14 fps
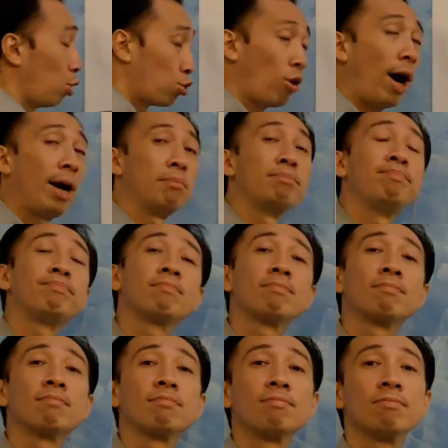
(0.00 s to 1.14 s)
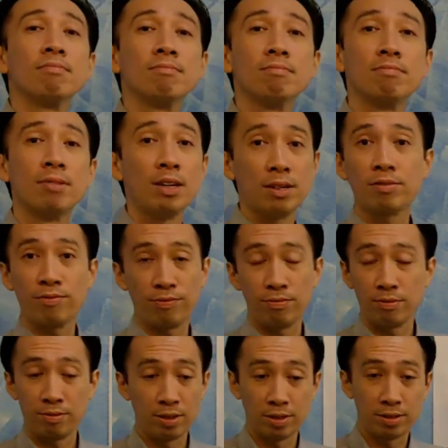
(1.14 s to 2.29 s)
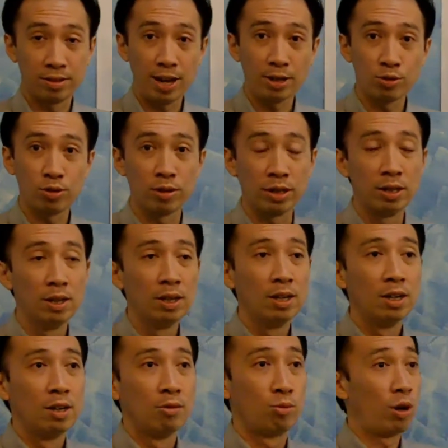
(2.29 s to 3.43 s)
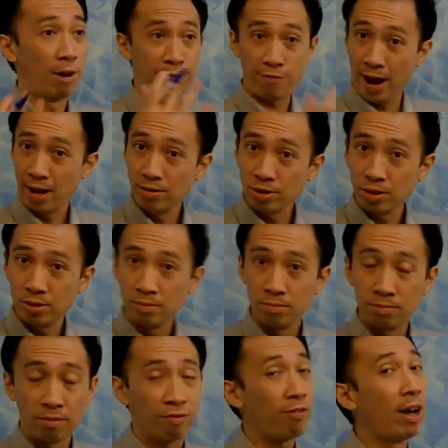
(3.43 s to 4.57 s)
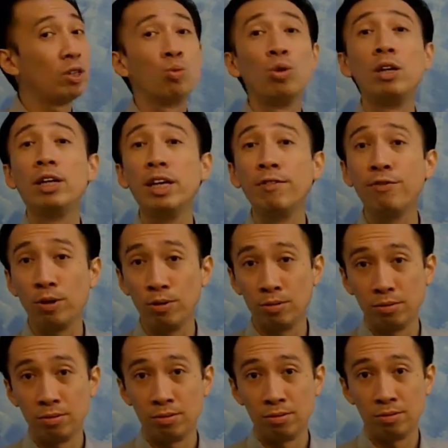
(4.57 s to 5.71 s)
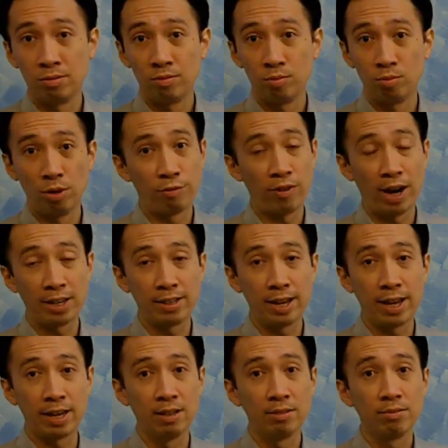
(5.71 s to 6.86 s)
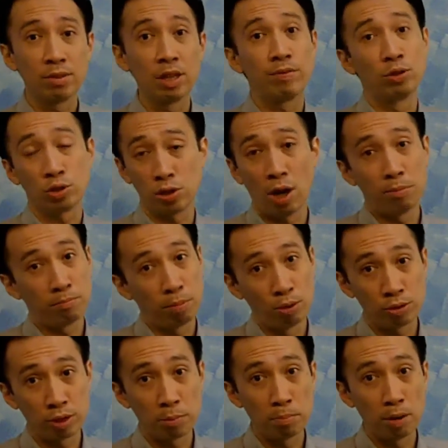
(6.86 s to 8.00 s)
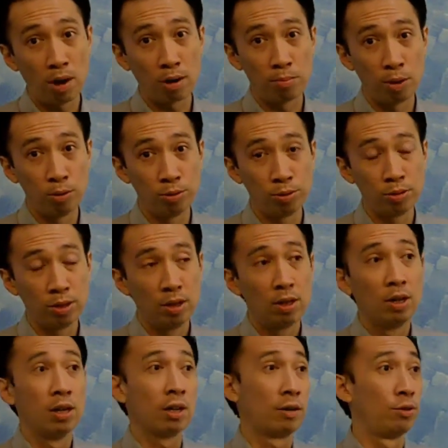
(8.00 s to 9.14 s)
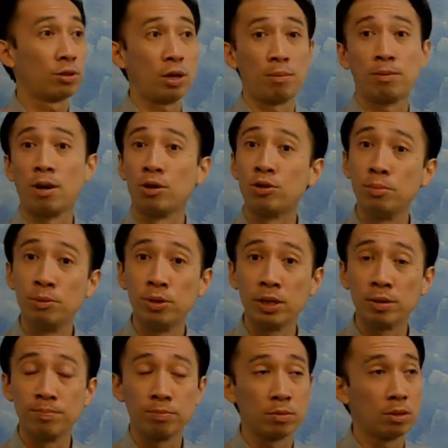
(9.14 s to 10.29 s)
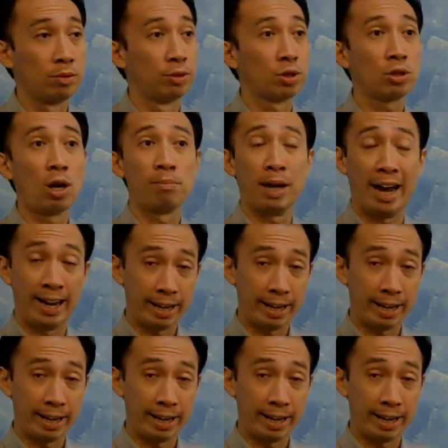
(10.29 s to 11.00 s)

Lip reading: your tribe. This is naturally. You have fans. Fans will leave you. one fine day, if you stop posting blog posts, if you stop contributing, if you stop